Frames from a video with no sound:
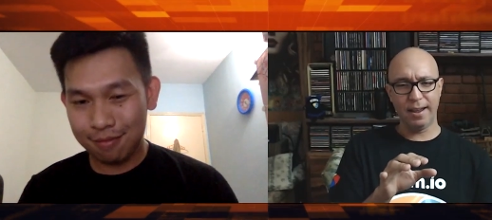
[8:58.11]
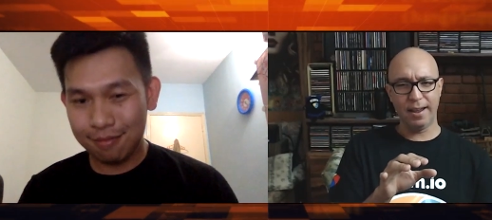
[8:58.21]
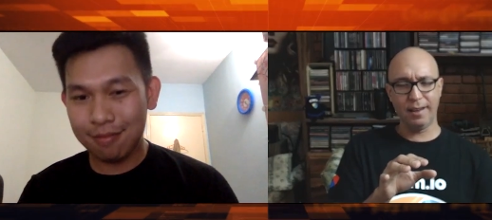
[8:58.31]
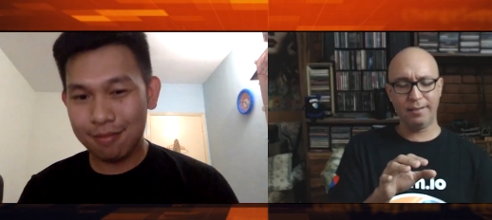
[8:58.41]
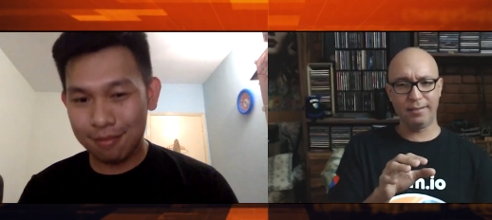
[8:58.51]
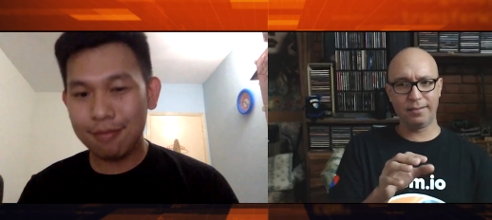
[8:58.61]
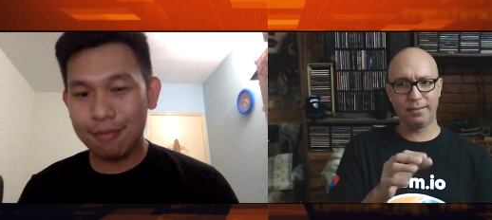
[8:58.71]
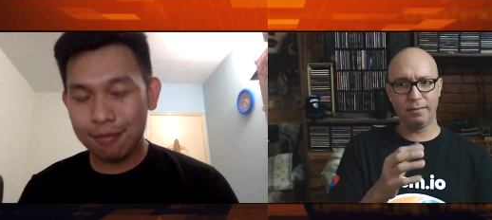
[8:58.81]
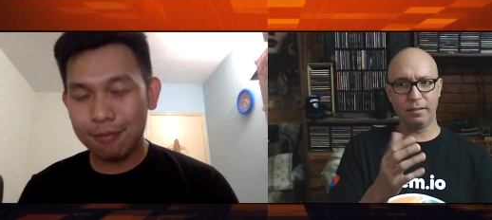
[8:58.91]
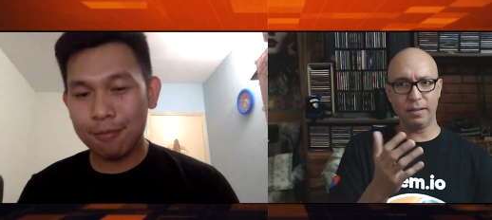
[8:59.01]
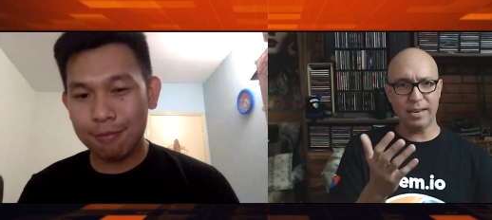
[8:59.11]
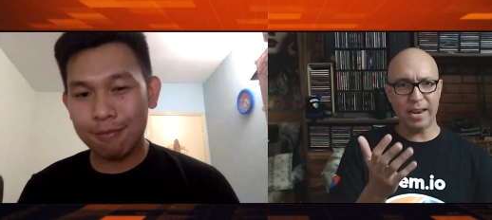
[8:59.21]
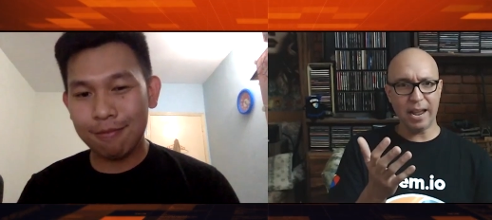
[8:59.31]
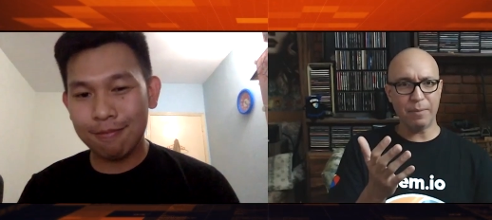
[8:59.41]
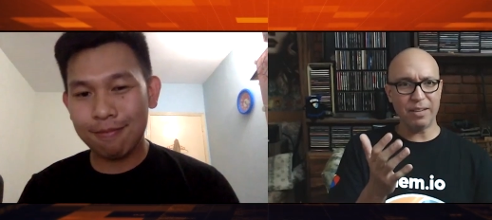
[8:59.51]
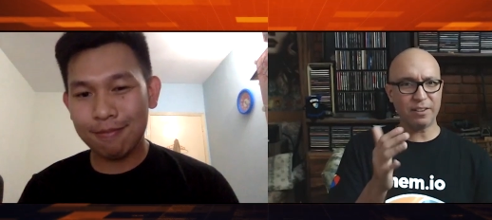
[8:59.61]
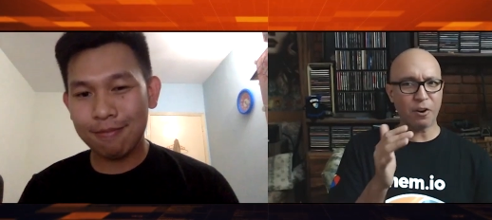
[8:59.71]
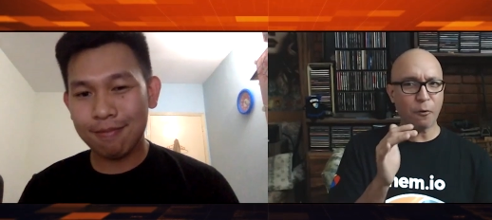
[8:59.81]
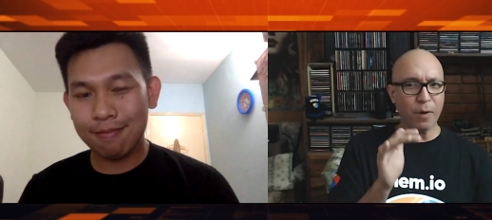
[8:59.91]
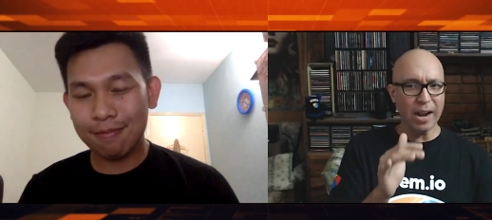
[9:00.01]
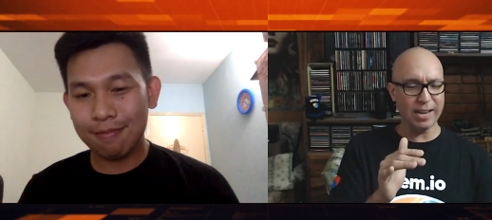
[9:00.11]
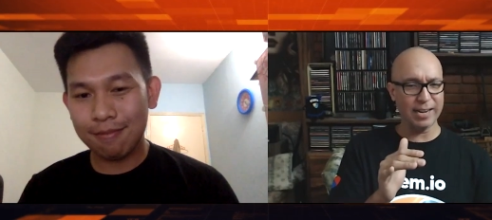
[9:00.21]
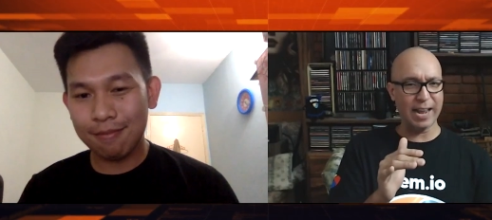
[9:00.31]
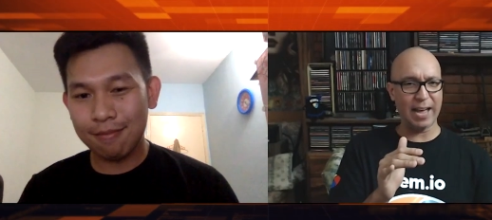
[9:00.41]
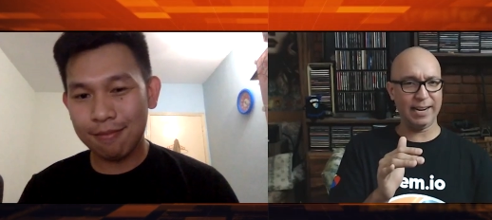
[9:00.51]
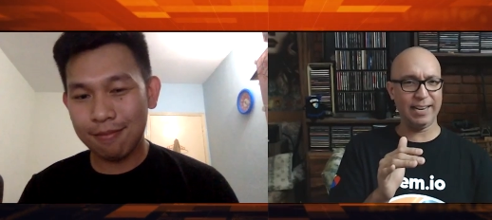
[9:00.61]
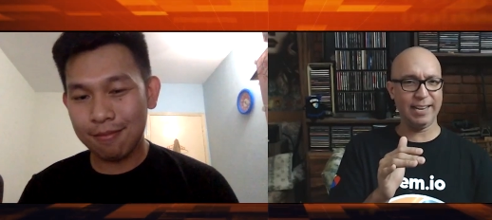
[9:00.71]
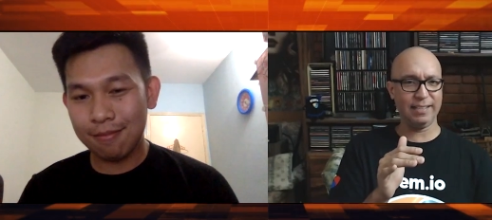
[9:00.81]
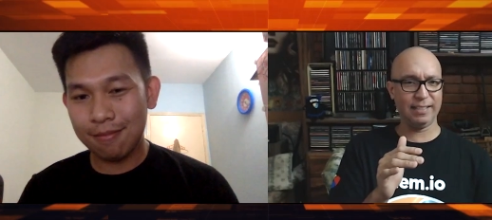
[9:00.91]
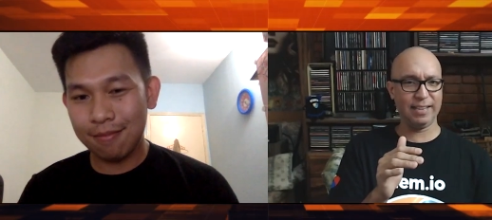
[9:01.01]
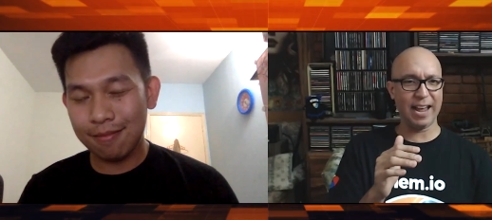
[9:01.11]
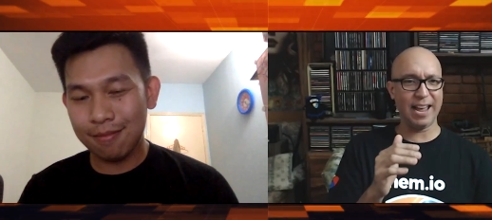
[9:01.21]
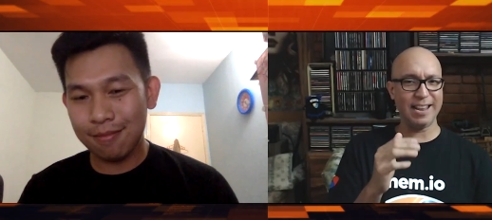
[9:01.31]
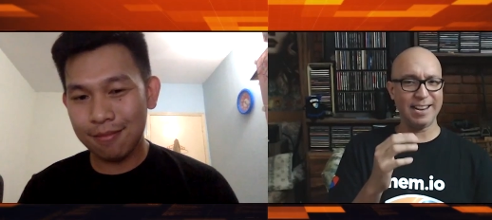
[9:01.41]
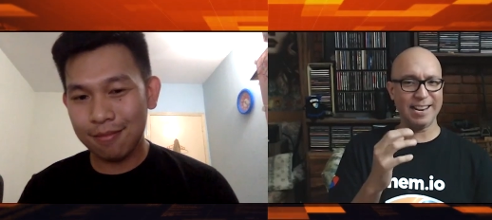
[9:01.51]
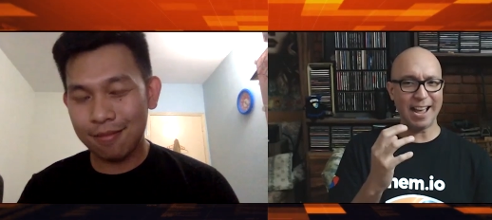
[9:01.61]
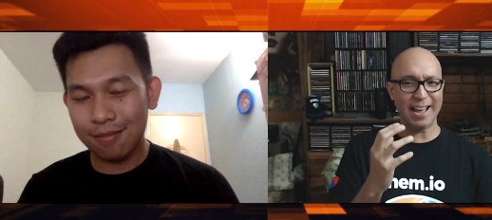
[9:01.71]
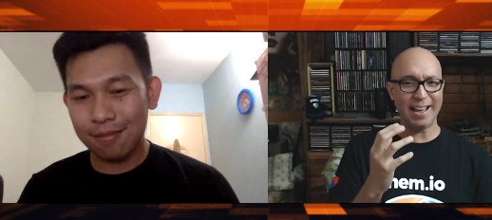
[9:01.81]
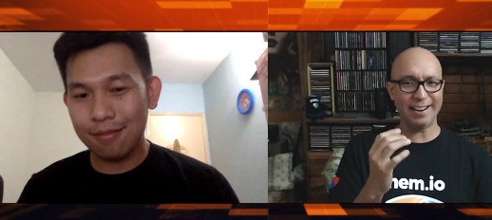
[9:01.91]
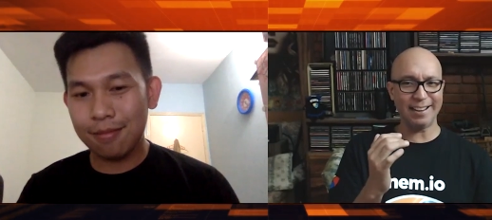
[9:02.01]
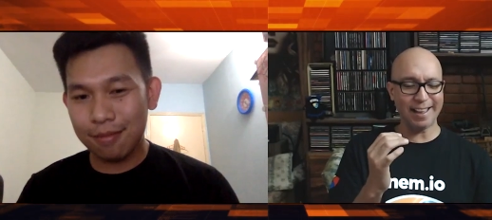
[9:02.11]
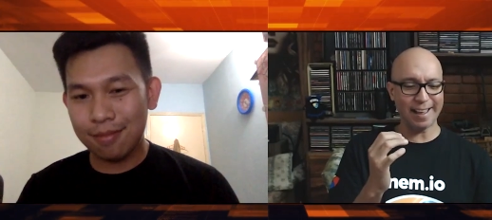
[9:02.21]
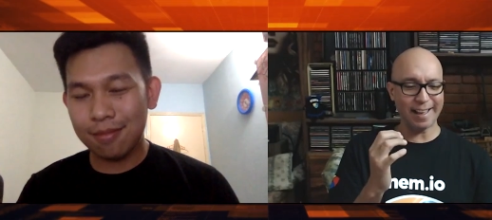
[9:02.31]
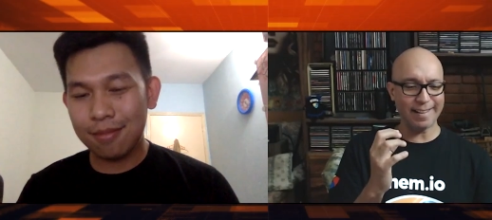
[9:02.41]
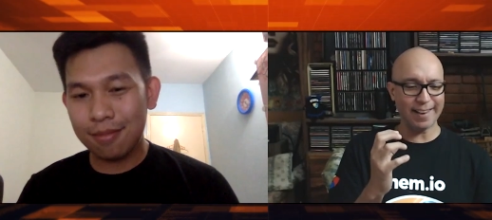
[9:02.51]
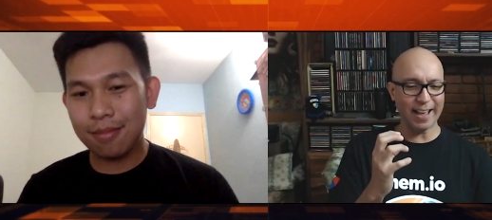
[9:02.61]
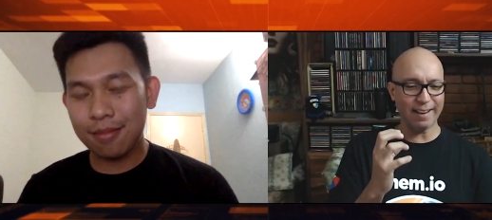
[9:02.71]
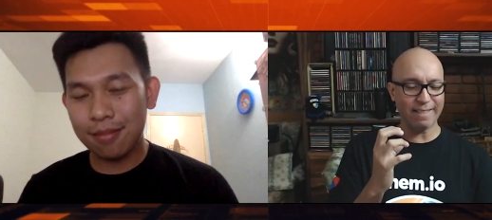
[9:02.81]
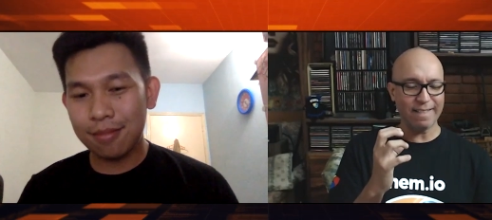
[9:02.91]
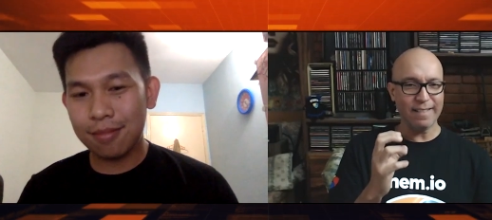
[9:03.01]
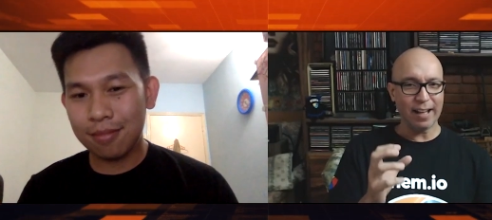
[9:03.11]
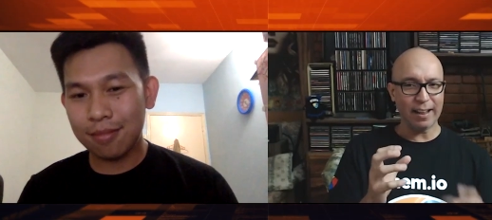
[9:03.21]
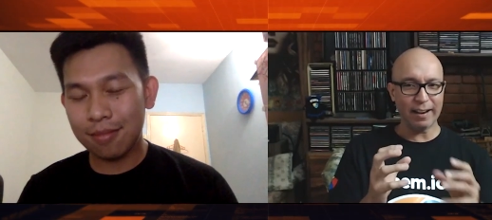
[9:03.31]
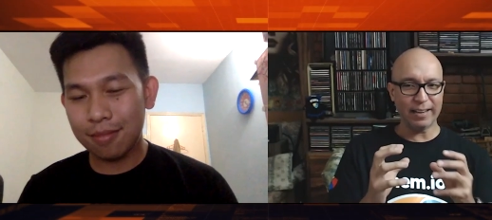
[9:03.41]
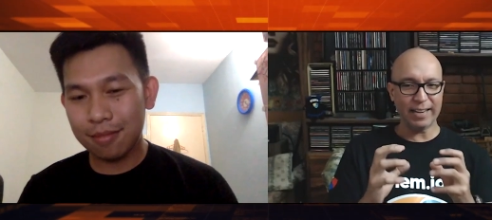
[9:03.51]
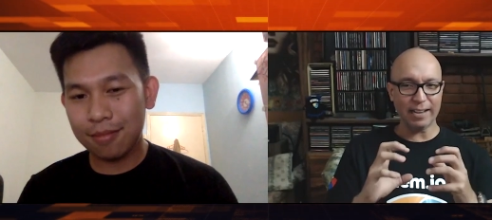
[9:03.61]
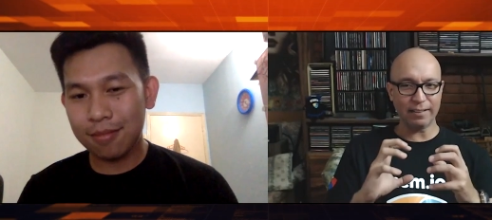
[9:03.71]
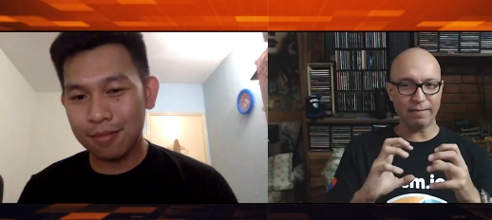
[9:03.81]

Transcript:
Speaker 1: is NEM is really that easy and that and that and that